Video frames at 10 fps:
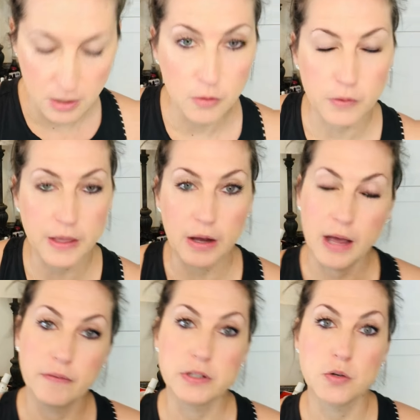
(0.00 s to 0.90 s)
without
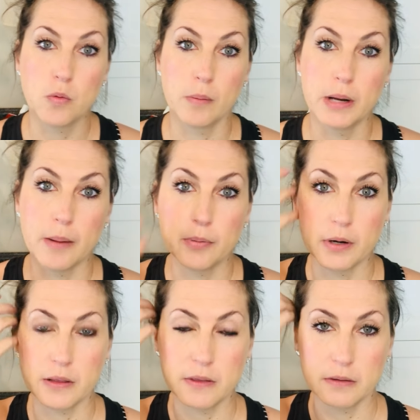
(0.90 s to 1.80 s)
having to warm it up or
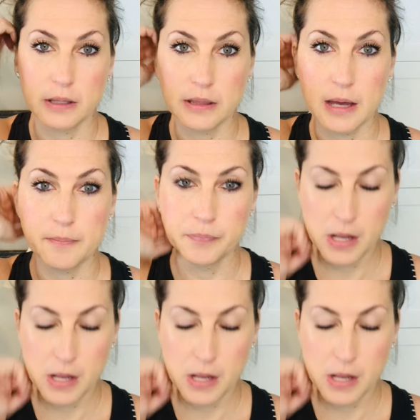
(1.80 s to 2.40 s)
anything like that.